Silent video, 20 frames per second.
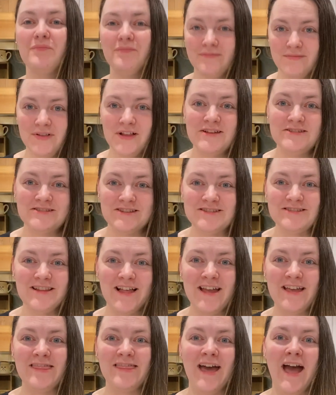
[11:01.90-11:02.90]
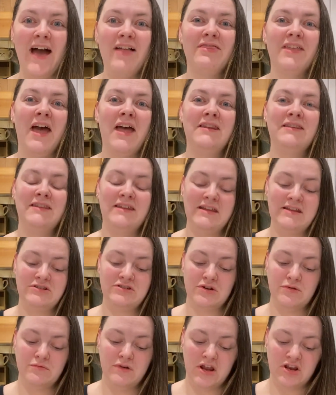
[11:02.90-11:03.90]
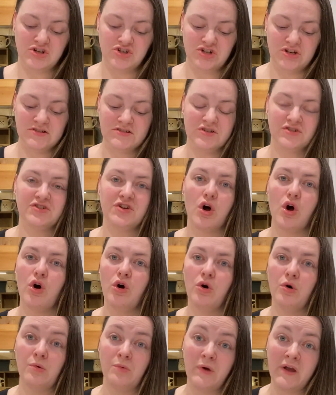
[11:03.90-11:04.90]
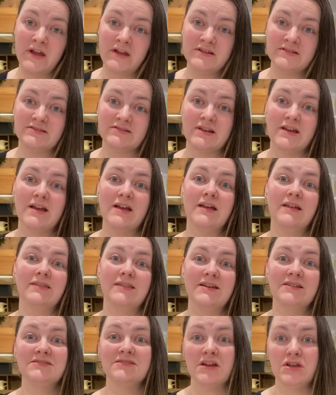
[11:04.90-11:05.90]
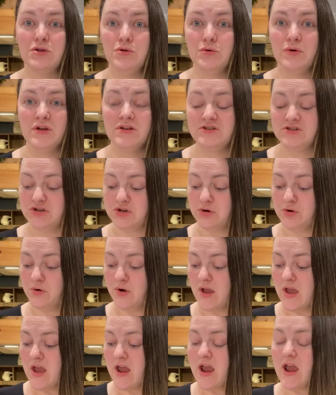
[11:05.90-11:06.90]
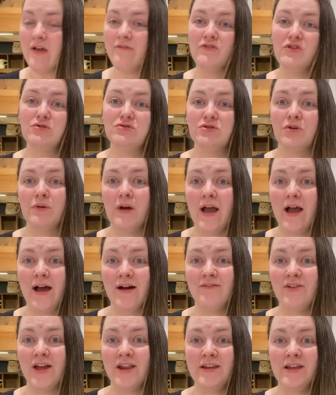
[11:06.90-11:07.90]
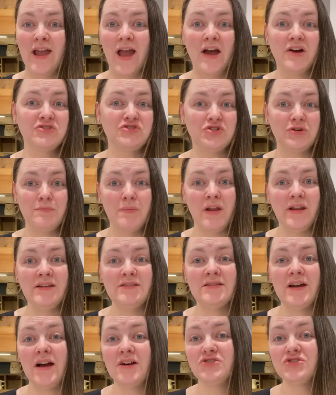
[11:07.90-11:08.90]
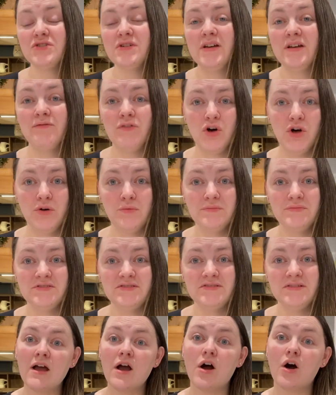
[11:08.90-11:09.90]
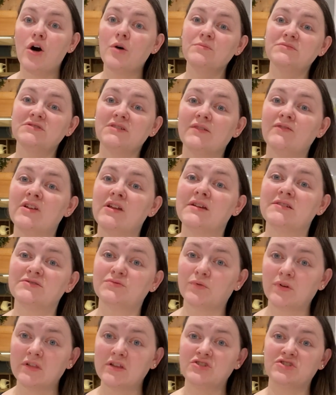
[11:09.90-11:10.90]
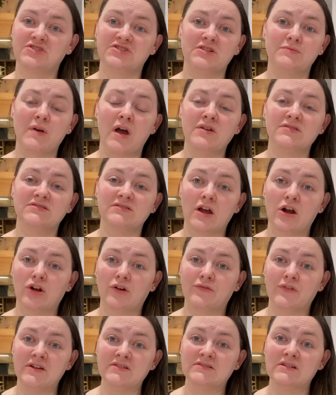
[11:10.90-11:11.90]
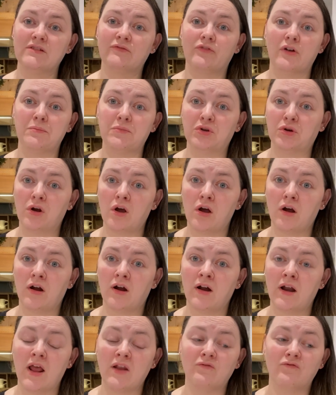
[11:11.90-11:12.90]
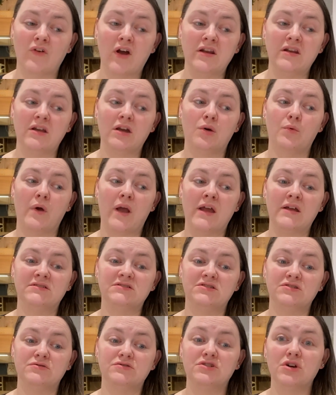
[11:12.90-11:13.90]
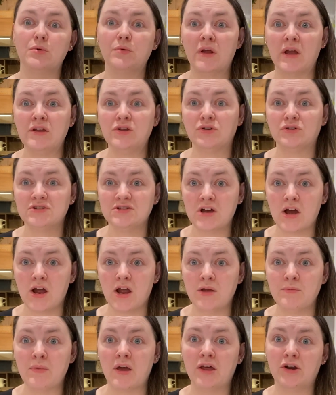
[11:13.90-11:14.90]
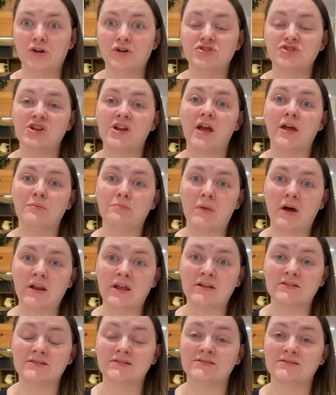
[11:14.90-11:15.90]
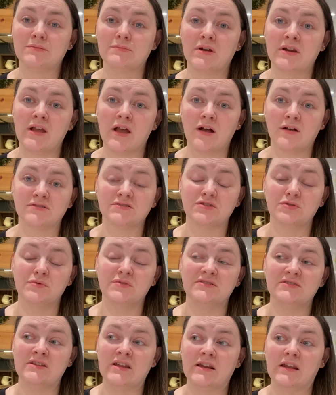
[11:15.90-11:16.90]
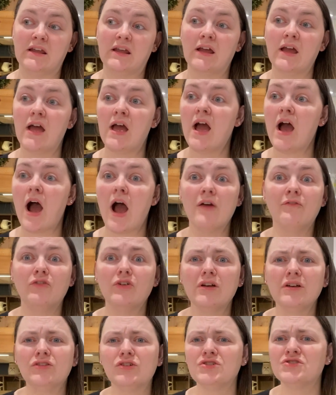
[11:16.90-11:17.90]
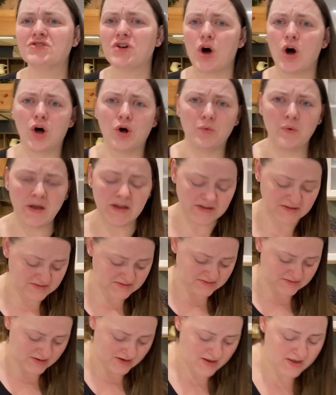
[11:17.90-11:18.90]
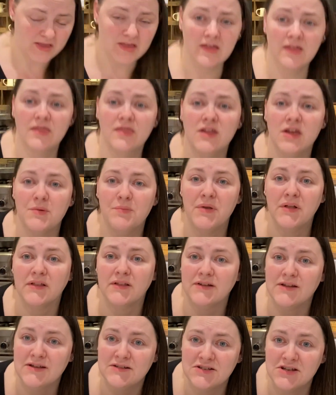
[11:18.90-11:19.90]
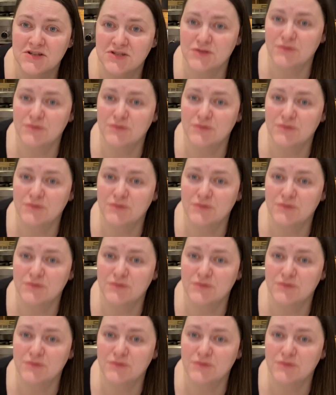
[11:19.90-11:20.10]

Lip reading: places like that need donations. There's always things that you can do if you don't have any extra money to actually give alms. Almsgiving is really just about sacrificing from your heart and finding a way to donate your time, energy, and money to somebody else who is needy. I feel like there's always the ability to do